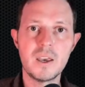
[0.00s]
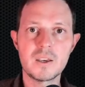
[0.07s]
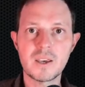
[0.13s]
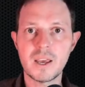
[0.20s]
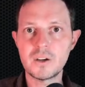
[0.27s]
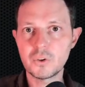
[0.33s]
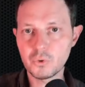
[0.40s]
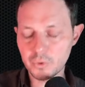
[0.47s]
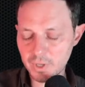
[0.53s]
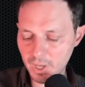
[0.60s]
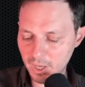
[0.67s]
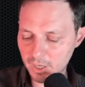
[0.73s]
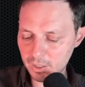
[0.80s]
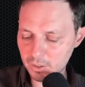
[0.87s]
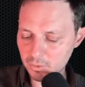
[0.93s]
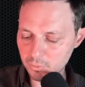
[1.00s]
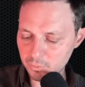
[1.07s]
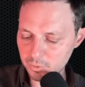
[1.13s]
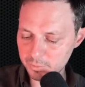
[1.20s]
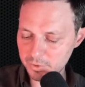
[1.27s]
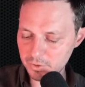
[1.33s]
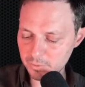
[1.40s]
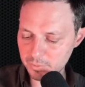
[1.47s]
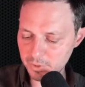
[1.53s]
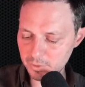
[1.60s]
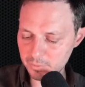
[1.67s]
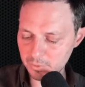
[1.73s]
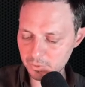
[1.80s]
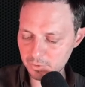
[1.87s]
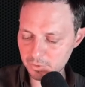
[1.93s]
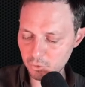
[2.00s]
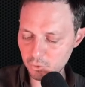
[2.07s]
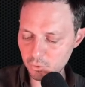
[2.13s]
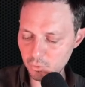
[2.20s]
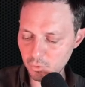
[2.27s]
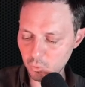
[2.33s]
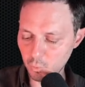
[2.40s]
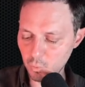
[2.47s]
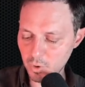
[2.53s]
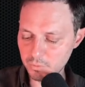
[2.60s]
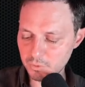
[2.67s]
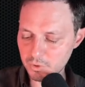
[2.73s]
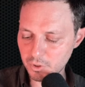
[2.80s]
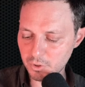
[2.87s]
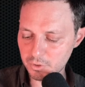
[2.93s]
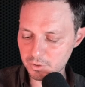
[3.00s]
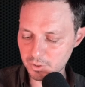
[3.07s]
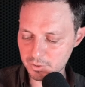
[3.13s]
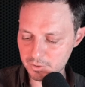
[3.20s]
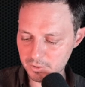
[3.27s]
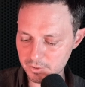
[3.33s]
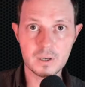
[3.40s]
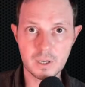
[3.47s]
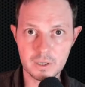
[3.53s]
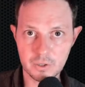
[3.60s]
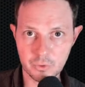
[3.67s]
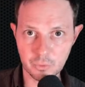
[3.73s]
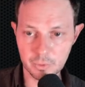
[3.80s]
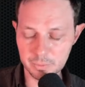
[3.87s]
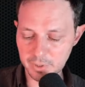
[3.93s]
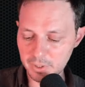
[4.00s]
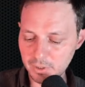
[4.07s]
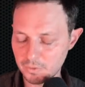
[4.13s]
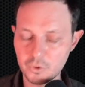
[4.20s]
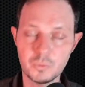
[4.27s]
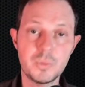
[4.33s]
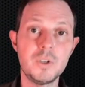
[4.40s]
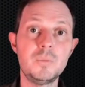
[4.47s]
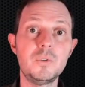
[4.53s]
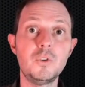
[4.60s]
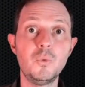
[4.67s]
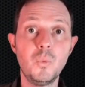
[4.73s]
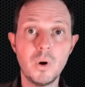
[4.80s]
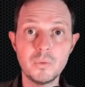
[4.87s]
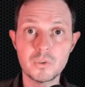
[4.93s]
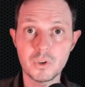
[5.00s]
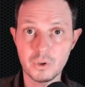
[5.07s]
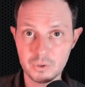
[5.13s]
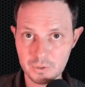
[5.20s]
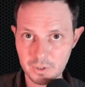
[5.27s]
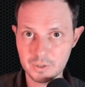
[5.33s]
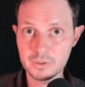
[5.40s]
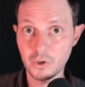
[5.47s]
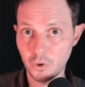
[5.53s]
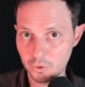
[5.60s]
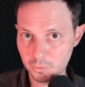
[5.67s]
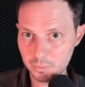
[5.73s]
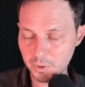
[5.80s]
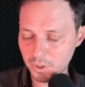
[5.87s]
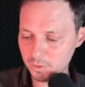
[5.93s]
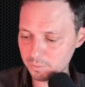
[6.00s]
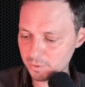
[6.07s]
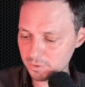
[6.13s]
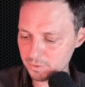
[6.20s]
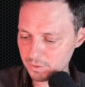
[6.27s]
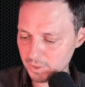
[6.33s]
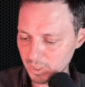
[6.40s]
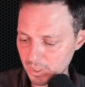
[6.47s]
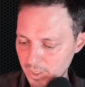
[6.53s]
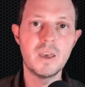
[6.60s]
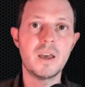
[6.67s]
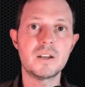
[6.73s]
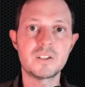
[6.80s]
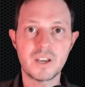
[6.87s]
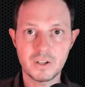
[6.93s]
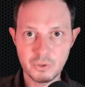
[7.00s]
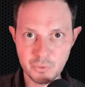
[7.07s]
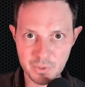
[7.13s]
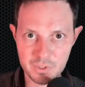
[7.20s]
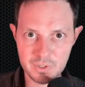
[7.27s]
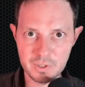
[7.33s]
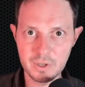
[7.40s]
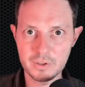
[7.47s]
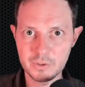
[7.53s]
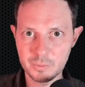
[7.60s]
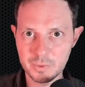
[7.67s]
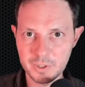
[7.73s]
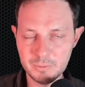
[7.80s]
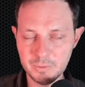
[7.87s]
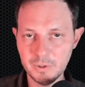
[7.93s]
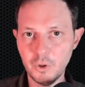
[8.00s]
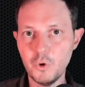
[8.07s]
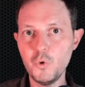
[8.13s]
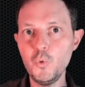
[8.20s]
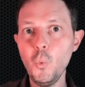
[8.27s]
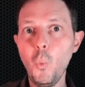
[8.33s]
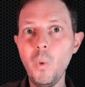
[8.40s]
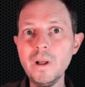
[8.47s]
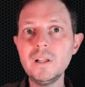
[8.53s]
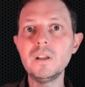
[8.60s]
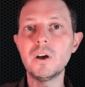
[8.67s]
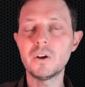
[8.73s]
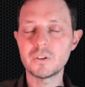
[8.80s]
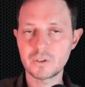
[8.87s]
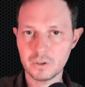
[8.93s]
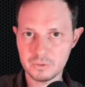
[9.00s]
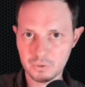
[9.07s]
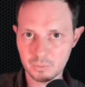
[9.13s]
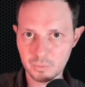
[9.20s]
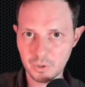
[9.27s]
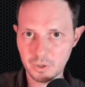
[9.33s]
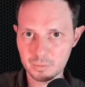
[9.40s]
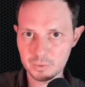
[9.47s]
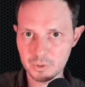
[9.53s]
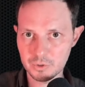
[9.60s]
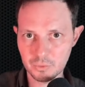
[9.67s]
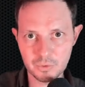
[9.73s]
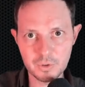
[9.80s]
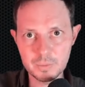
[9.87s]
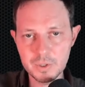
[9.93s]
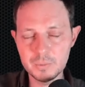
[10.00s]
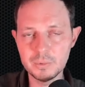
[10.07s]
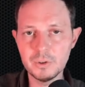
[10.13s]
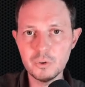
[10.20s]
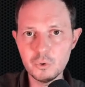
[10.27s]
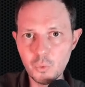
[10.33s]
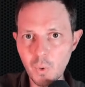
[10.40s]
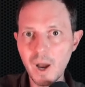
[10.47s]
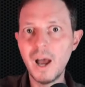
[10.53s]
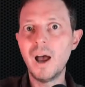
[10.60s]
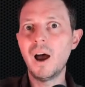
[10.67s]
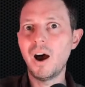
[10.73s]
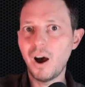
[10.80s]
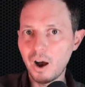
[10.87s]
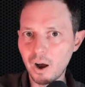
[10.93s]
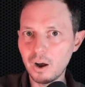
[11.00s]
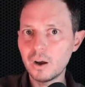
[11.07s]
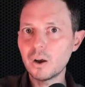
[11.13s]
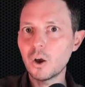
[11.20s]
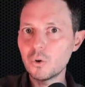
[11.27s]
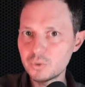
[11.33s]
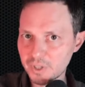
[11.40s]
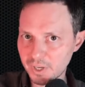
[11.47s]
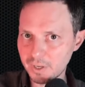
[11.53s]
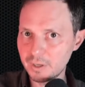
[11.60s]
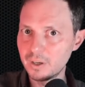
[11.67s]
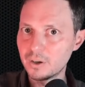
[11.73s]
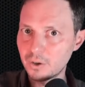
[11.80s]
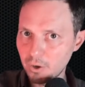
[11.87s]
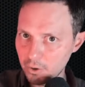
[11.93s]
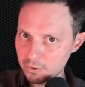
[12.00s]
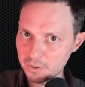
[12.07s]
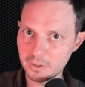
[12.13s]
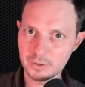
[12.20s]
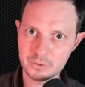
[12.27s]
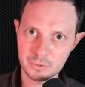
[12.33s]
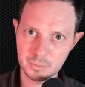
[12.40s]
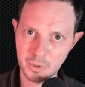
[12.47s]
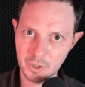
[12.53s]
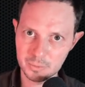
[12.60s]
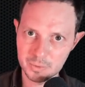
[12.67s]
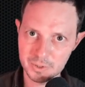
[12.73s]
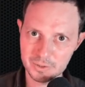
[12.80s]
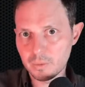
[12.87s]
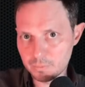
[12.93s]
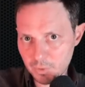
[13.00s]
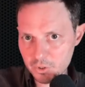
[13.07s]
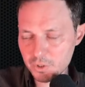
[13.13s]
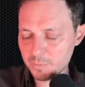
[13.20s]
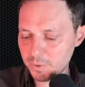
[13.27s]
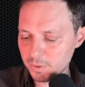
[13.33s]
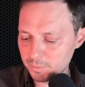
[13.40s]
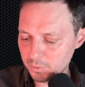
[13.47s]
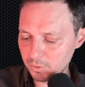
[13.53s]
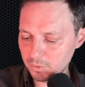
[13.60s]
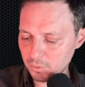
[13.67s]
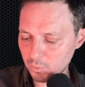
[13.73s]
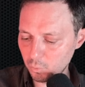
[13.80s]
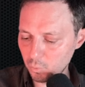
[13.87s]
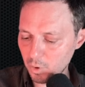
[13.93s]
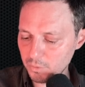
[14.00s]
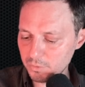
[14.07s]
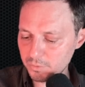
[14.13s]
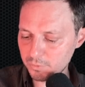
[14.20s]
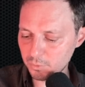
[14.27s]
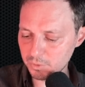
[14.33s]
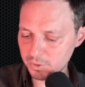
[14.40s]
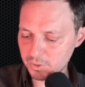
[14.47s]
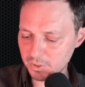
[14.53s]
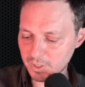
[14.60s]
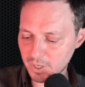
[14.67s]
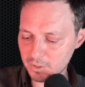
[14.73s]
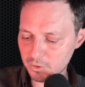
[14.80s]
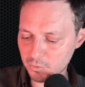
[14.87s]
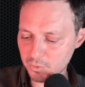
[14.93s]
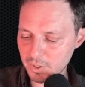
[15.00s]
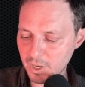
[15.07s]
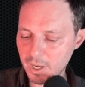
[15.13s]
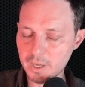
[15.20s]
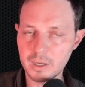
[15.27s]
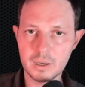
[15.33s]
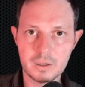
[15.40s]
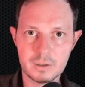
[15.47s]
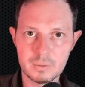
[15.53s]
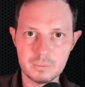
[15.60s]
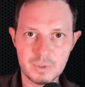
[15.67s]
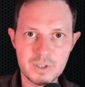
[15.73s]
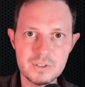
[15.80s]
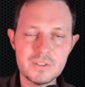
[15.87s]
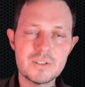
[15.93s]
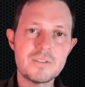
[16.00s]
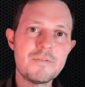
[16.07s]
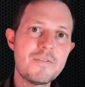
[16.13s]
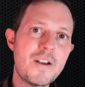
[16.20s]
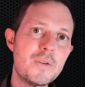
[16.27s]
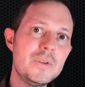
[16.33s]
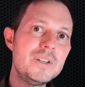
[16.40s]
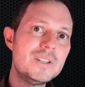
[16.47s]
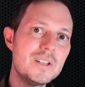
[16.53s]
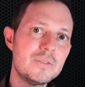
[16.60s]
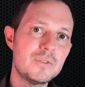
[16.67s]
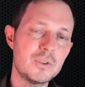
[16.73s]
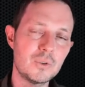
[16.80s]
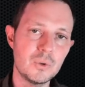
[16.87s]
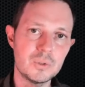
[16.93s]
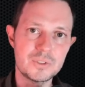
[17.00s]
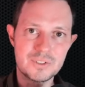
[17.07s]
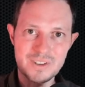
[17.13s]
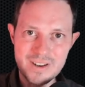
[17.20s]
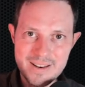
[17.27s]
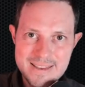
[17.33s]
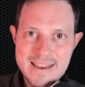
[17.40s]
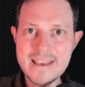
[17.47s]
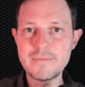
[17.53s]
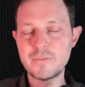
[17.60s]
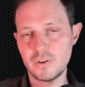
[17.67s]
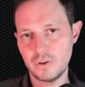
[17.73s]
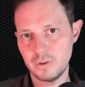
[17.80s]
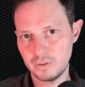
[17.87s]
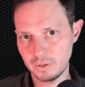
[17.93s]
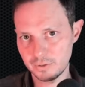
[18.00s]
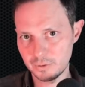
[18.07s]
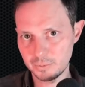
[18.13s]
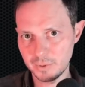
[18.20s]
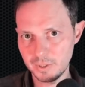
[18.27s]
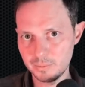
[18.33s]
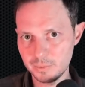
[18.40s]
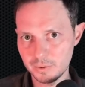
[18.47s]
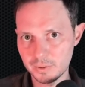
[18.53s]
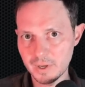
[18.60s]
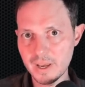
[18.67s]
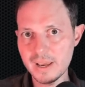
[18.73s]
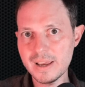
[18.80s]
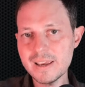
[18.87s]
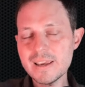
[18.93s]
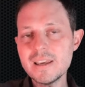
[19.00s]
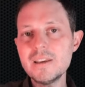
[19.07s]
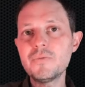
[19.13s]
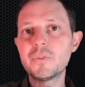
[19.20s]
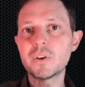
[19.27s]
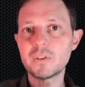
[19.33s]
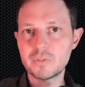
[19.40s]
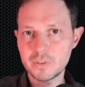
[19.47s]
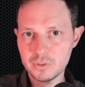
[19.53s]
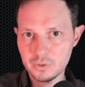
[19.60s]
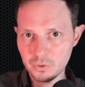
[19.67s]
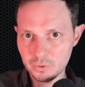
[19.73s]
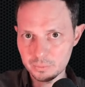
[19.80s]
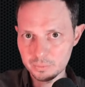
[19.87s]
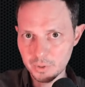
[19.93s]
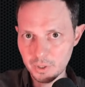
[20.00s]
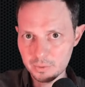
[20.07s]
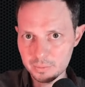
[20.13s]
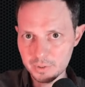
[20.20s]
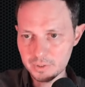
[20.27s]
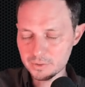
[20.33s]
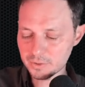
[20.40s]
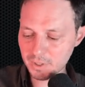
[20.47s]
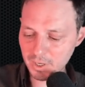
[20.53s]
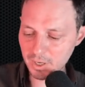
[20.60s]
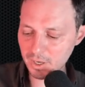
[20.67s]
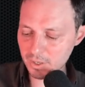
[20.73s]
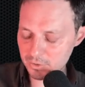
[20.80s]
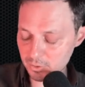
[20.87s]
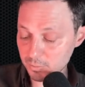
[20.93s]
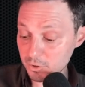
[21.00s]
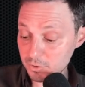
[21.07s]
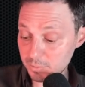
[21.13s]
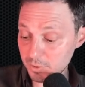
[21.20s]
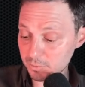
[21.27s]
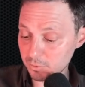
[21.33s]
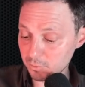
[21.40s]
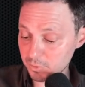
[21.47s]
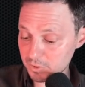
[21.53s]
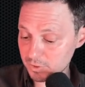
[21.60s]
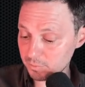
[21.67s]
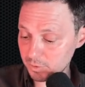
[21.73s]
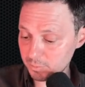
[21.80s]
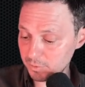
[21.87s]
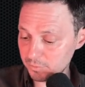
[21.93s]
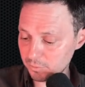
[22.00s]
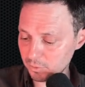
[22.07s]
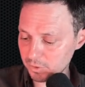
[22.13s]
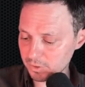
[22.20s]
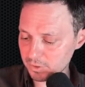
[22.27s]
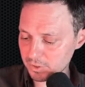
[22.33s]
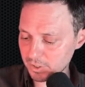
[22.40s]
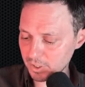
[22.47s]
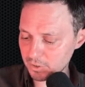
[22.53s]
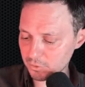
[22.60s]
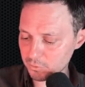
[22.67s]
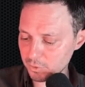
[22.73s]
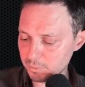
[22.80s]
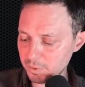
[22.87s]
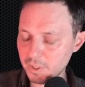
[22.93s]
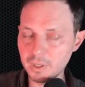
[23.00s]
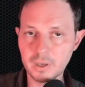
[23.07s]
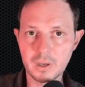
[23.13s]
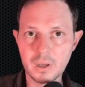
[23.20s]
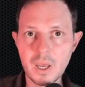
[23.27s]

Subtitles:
Category A will be the people who won't hurt us. Category B, the people who won't hurt us on purpose. And category C are the people who will hurt us on purpose, or the people who are okay hurting us on purpose. Most people won't fall into category A, because it's very difficult to never hurt other people, even if it's not on purpose. So most people would simply be falling into category B.